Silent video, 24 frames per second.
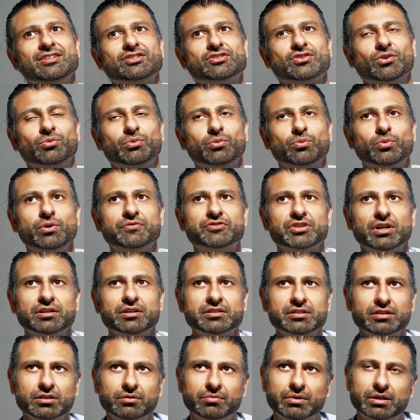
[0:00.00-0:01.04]
So we've
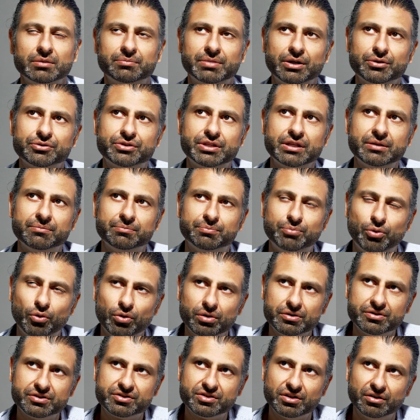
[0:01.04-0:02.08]
talked a little bit about the
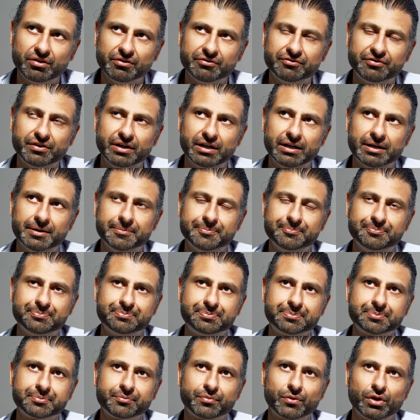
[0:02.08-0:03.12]
importance of
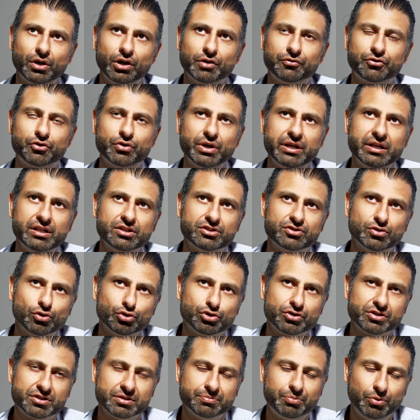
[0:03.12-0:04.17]
creating
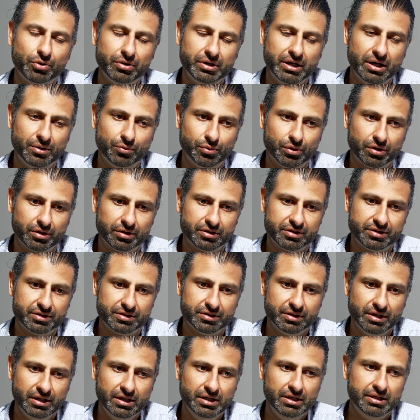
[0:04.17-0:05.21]
social support
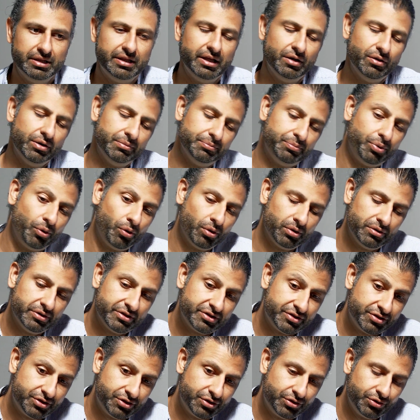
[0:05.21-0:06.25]
networks, their
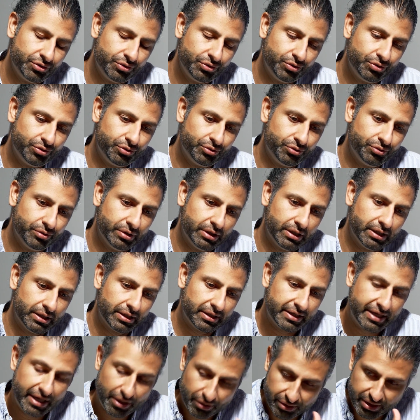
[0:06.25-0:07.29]
importance to
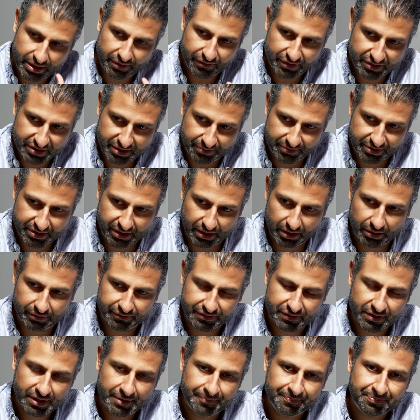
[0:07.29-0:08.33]
caregivers
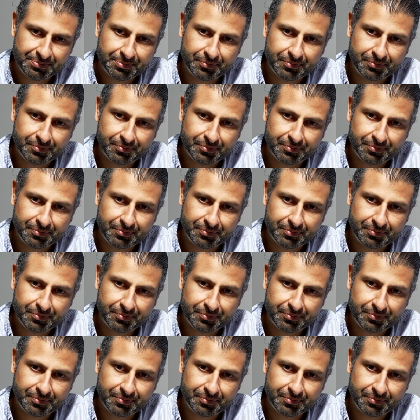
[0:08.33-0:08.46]
themselves.